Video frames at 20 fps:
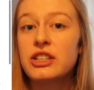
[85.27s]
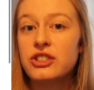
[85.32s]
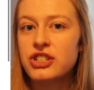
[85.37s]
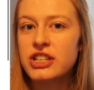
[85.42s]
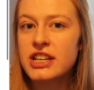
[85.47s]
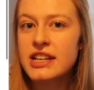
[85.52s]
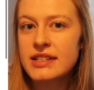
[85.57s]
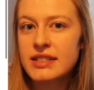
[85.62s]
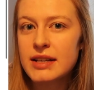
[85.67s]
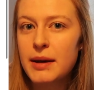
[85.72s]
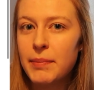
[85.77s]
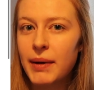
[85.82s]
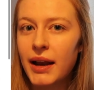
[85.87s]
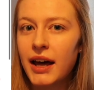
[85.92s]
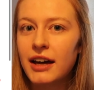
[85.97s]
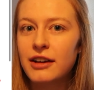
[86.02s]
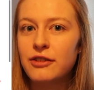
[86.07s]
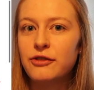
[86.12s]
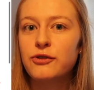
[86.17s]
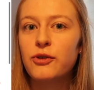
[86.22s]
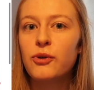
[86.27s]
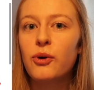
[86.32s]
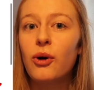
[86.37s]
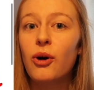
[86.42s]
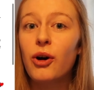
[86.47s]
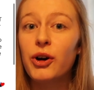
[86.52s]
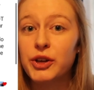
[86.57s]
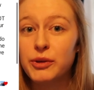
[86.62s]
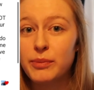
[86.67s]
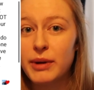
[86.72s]
She's applied
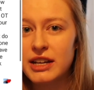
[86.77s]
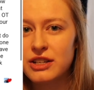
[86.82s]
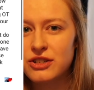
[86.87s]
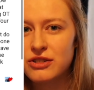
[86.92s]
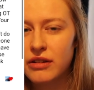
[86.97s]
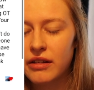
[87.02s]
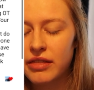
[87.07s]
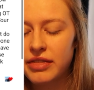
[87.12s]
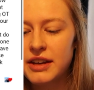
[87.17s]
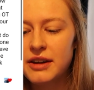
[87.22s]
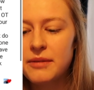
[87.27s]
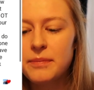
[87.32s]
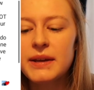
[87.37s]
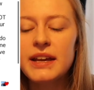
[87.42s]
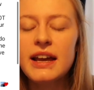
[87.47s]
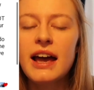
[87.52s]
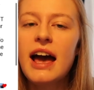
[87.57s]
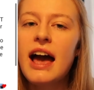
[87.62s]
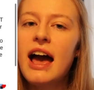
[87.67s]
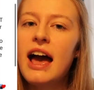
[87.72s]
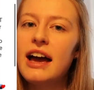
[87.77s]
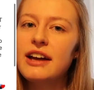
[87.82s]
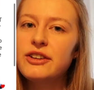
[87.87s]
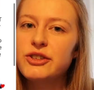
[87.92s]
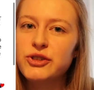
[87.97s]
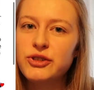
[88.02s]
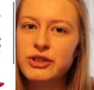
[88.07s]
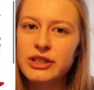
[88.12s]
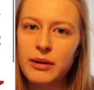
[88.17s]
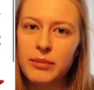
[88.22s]
for occupational therapy at
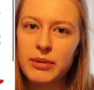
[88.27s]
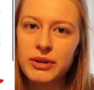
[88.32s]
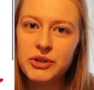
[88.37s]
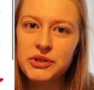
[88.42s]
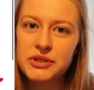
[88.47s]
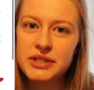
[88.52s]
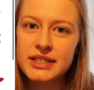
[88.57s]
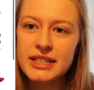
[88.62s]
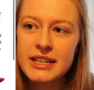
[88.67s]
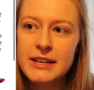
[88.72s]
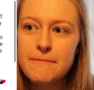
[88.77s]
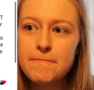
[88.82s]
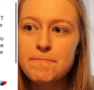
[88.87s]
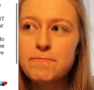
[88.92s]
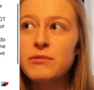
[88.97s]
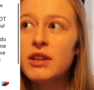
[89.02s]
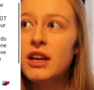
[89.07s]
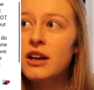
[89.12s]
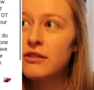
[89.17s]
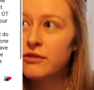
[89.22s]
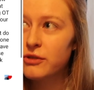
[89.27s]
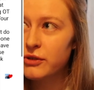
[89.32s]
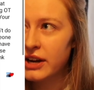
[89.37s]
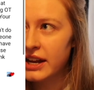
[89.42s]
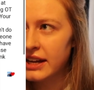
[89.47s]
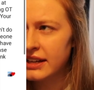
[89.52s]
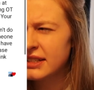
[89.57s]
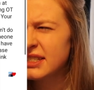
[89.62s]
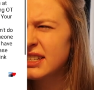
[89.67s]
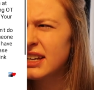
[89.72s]
UWC for
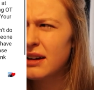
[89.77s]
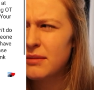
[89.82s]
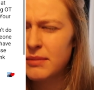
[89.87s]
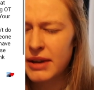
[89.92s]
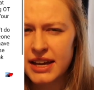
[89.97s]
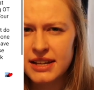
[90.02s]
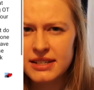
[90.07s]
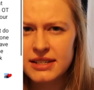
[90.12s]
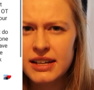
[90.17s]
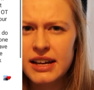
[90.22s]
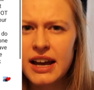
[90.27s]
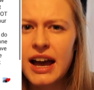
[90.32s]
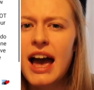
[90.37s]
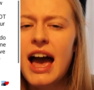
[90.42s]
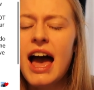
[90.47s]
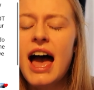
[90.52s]
next year, I'm guessing,